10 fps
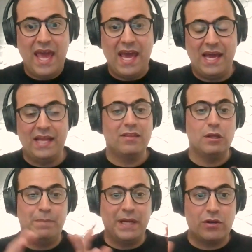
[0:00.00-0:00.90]
And
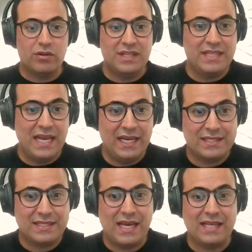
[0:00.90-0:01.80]
the bigger the data
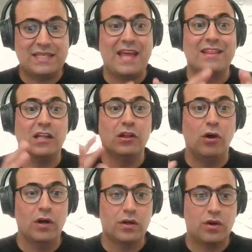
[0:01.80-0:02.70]
set and the
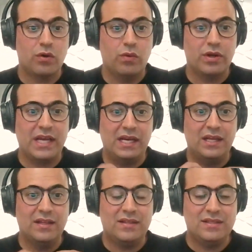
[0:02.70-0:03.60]
longer we're
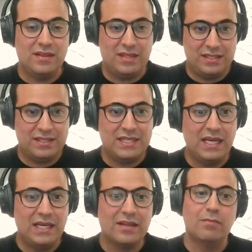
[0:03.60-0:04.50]
getting this
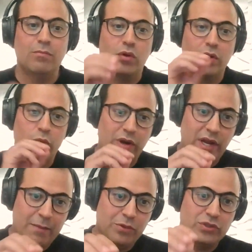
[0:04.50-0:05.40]
data, the more we're
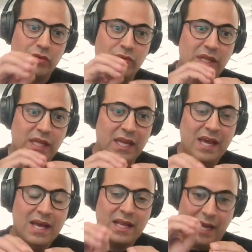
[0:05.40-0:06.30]
able to really
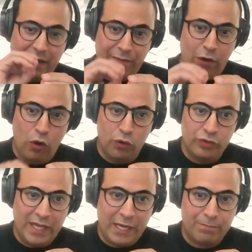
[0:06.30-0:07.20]
kind of
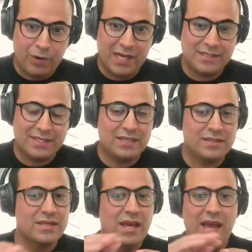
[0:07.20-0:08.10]
hone that
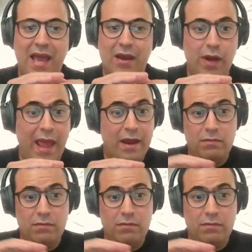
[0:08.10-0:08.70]
process. And